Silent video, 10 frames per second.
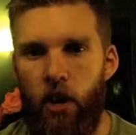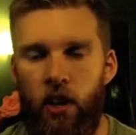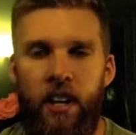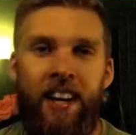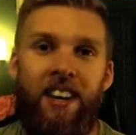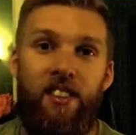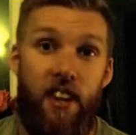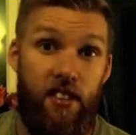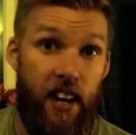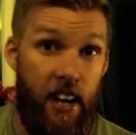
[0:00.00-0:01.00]
going on.
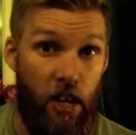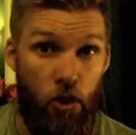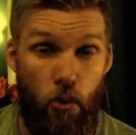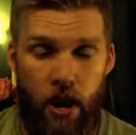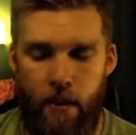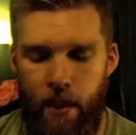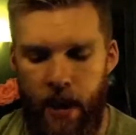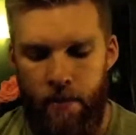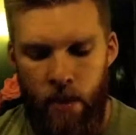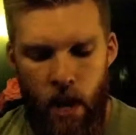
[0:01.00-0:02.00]
Tastes kind of
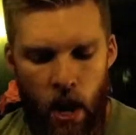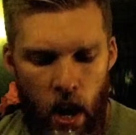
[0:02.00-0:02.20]
creamy.